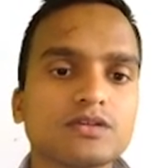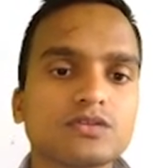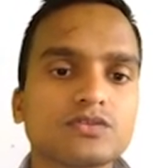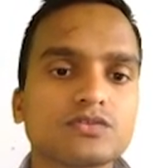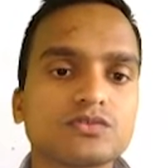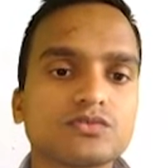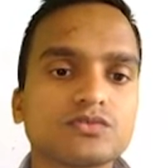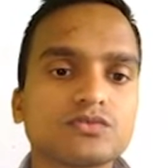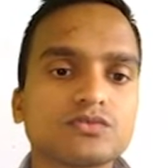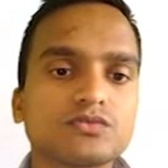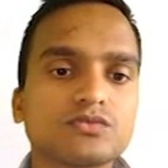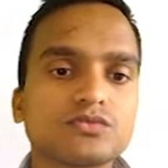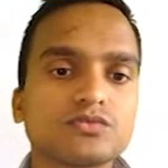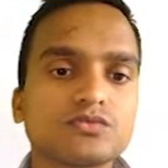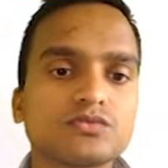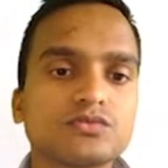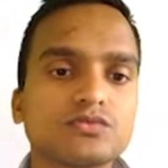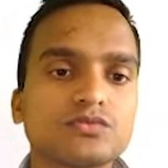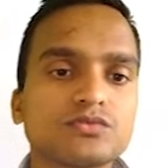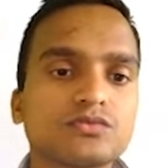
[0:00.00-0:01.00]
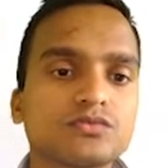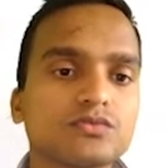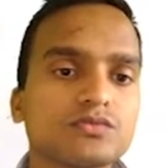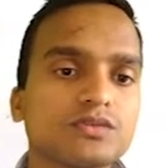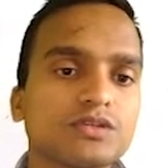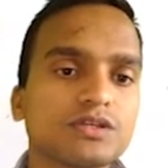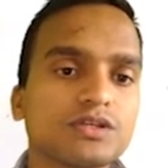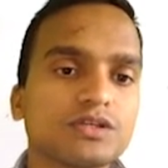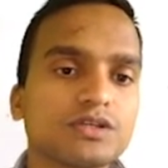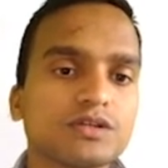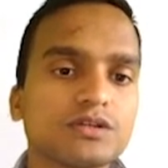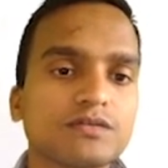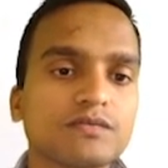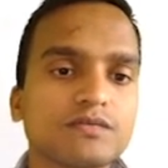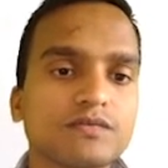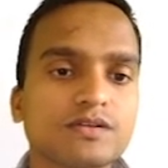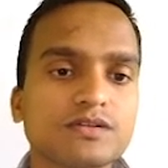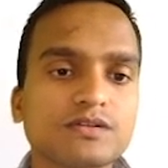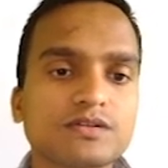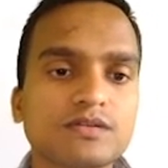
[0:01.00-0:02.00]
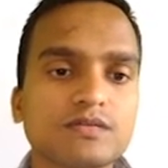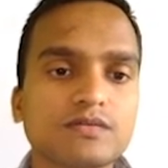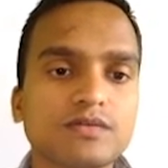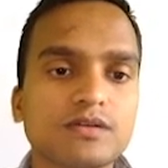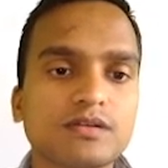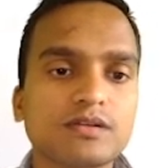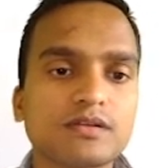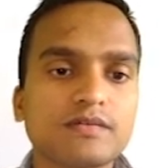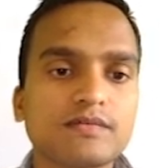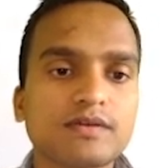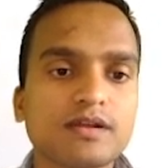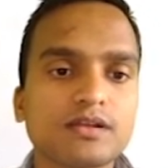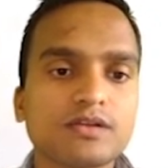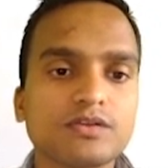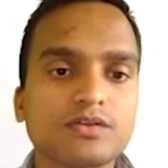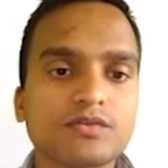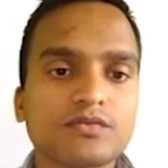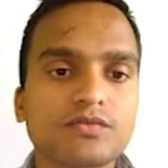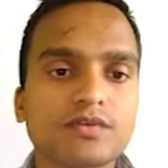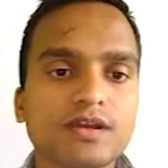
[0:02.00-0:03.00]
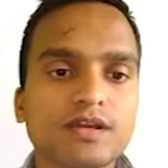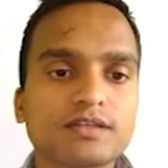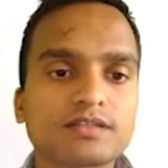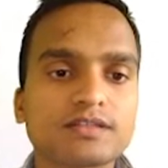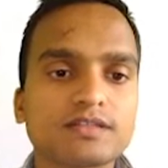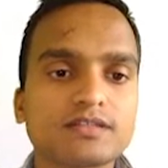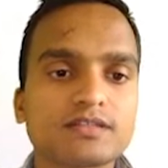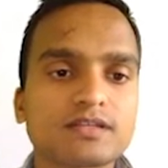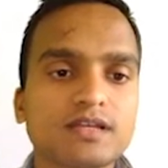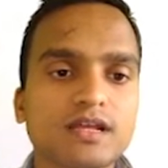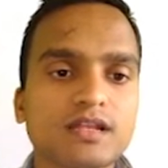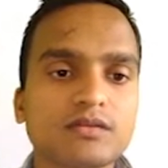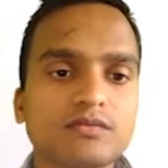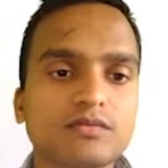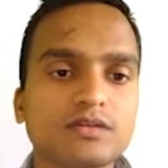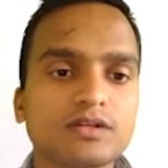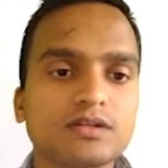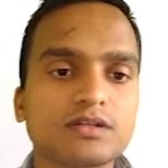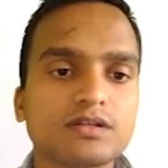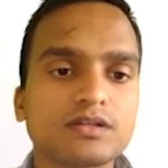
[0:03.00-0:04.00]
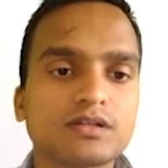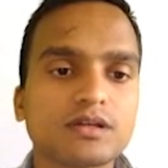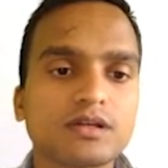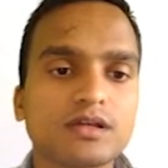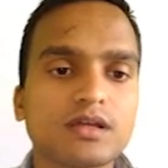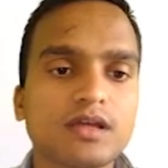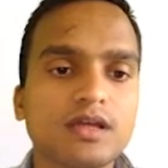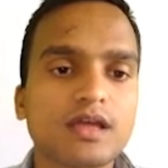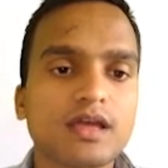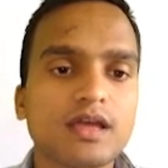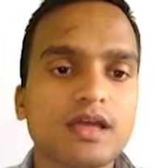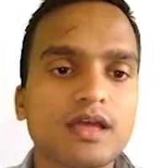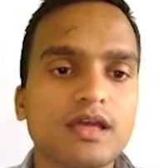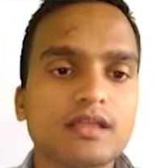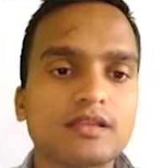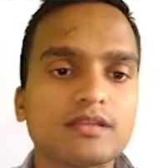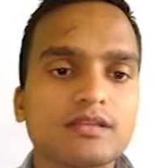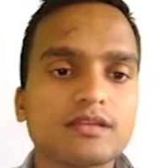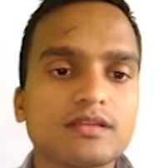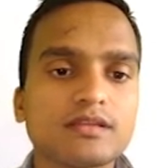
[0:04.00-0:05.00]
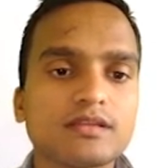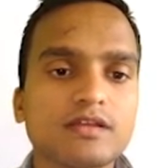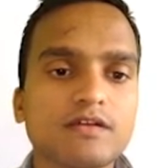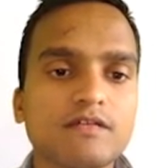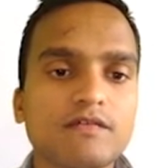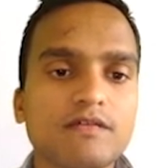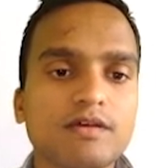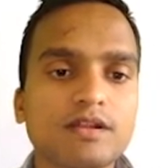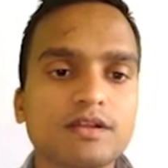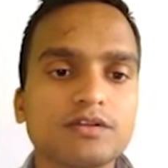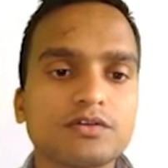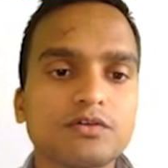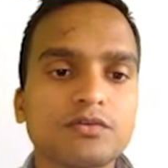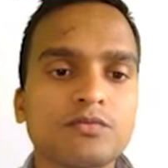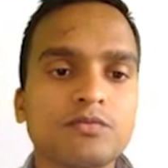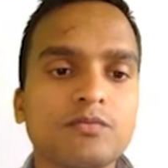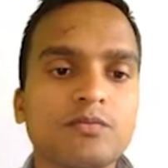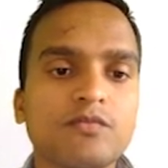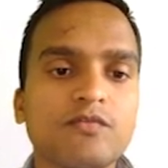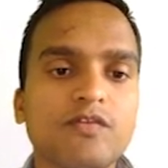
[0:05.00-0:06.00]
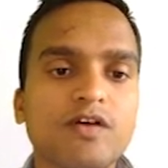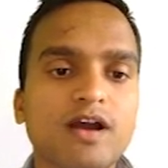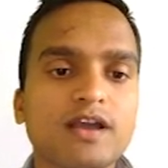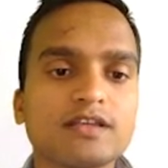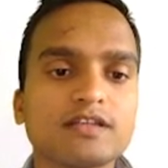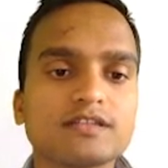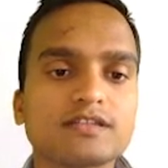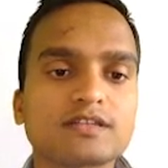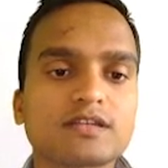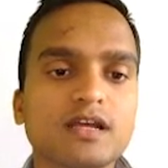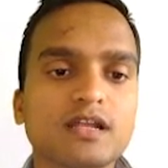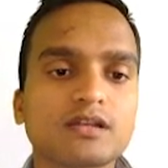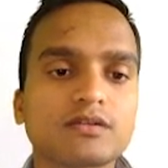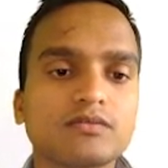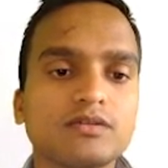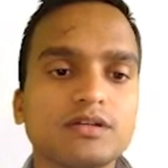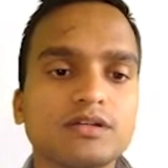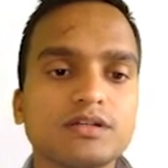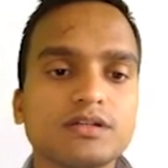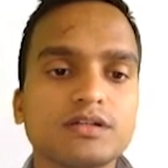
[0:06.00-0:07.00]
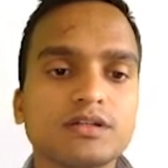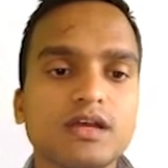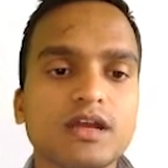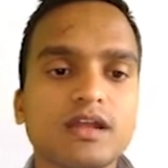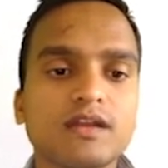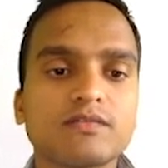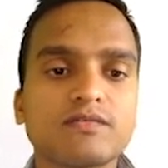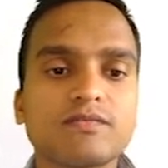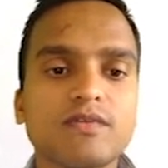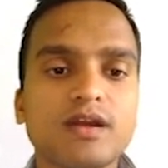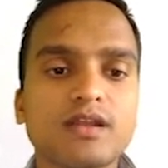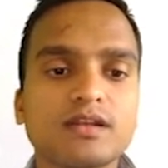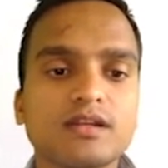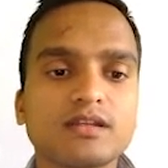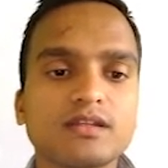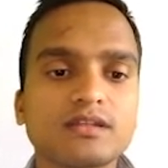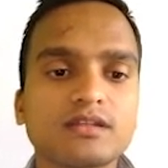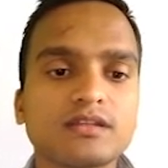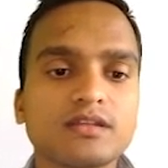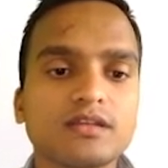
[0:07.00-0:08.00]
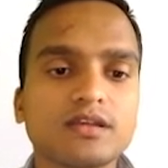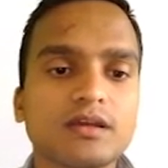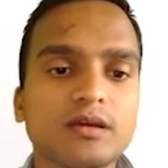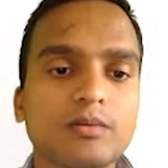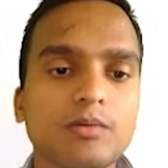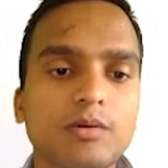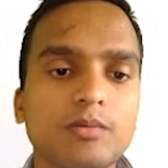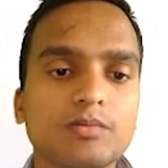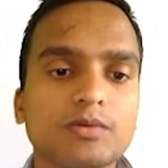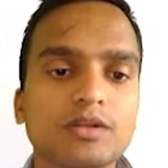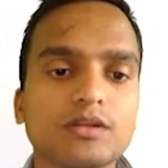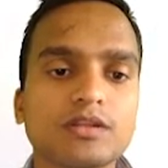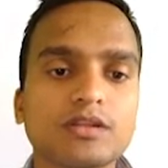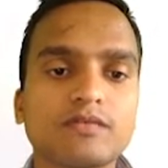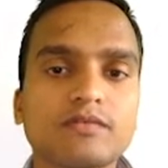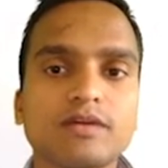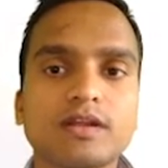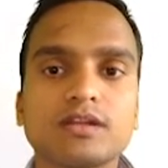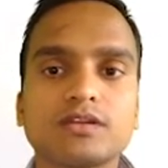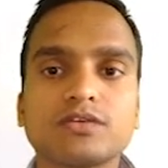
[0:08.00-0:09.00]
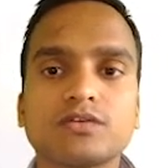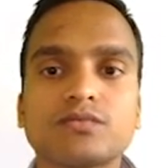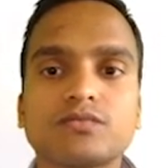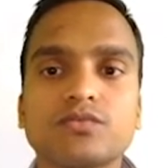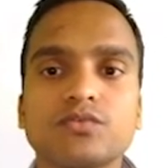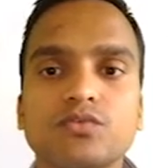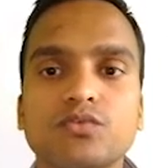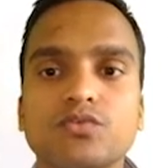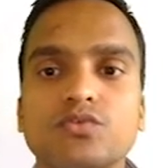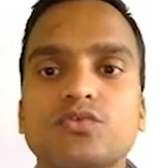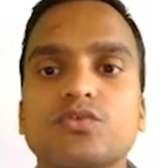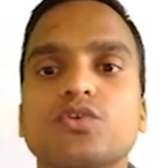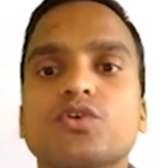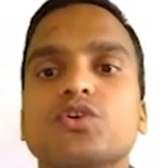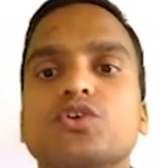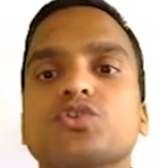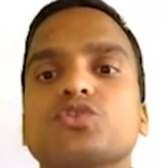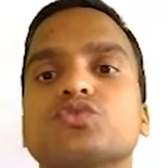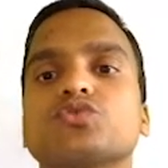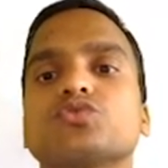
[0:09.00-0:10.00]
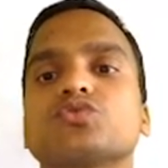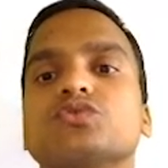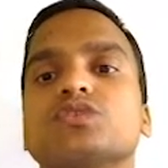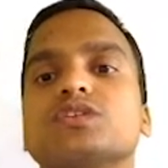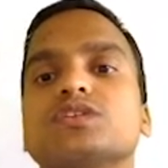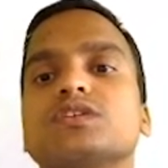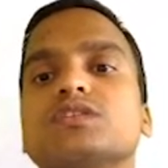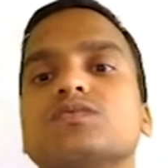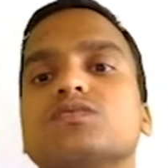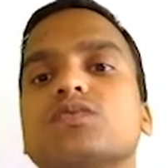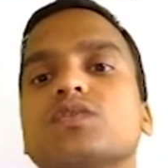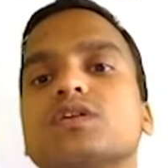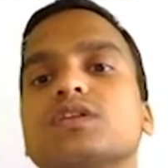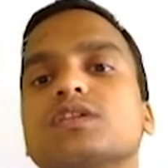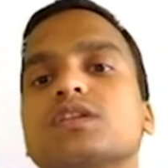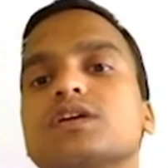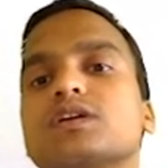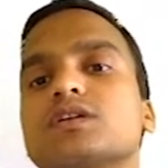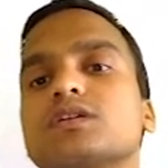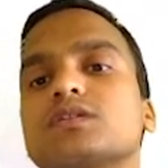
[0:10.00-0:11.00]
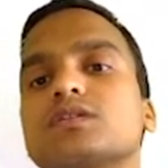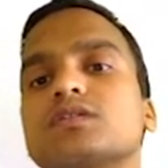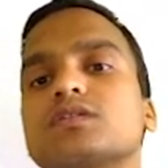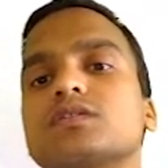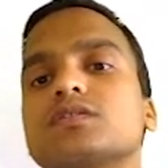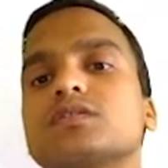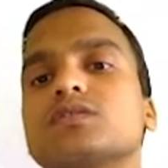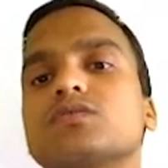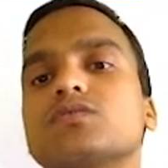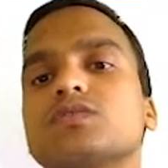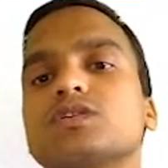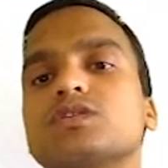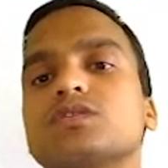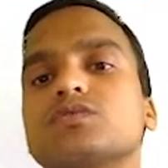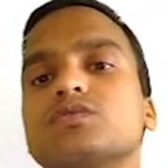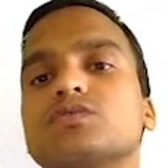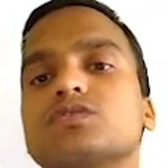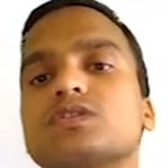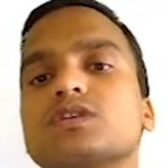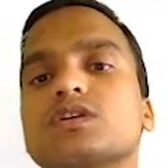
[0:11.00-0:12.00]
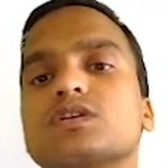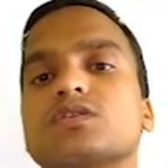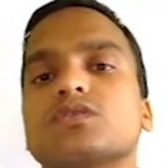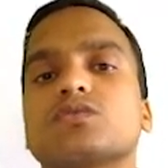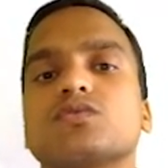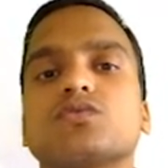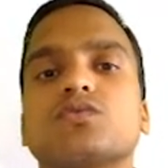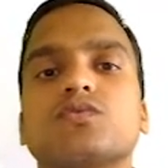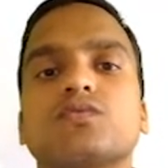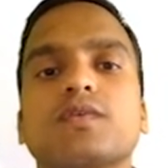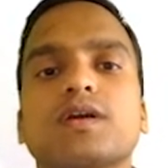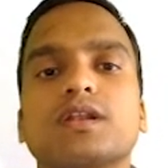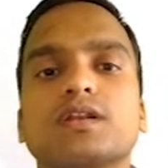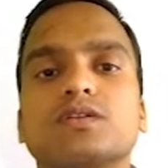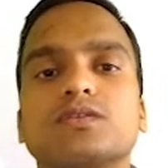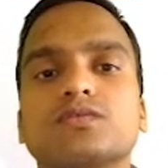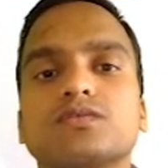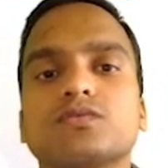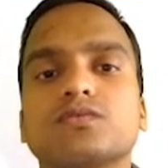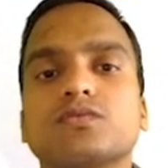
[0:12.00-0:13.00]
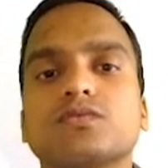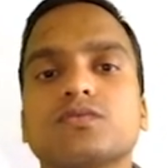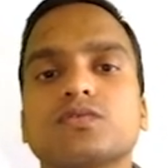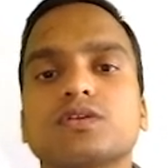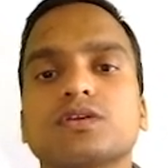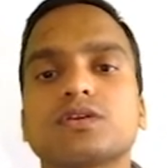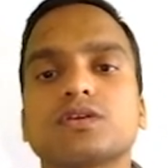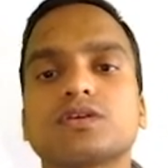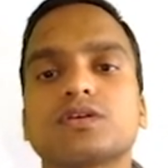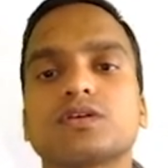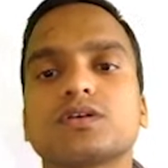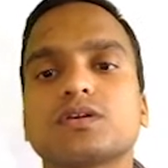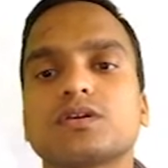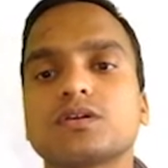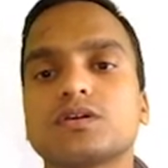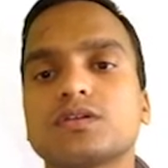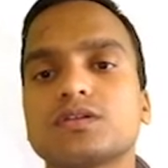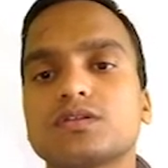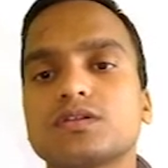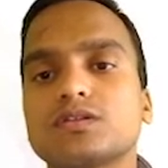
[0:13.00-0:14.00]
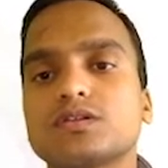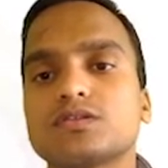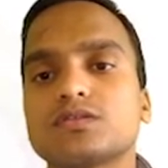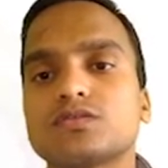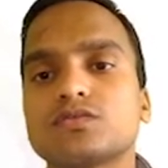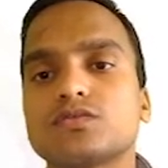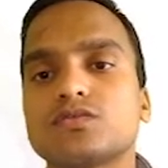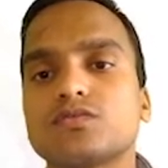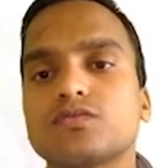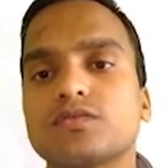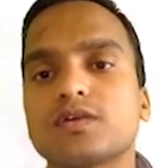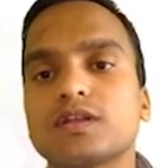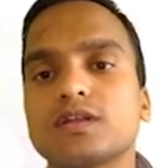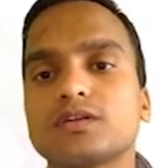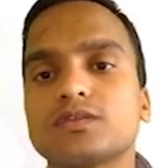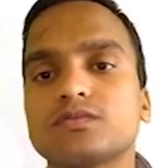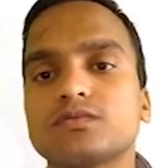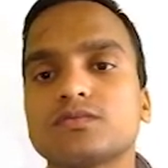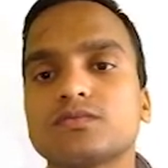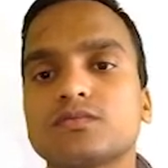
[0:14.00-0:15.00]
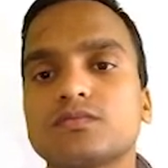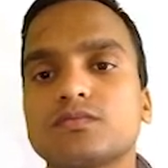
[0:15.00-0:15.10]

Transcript: So here first of all the value of X is calculated, and then the value of Y is calculated, and finally they have obtained the value of O. So this is what they are going to check, O value. Okay, this O value.